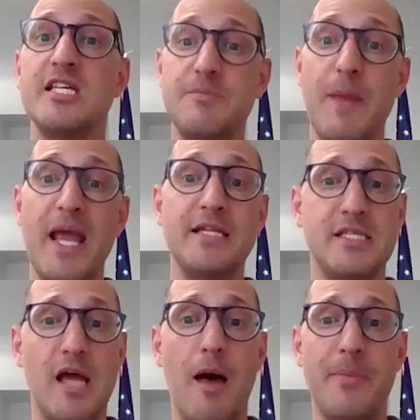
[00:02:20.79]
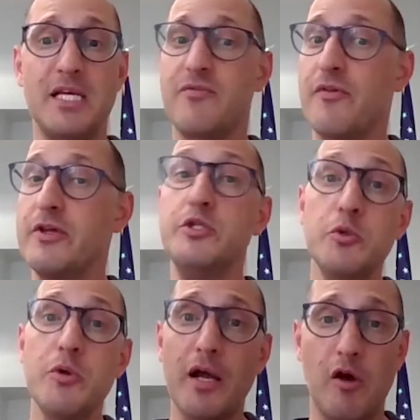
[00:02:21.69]
spans topics from the
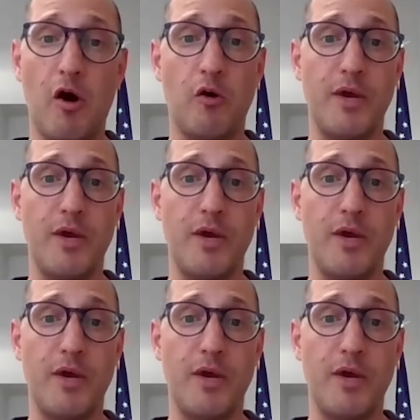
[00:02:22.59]
Do Not Call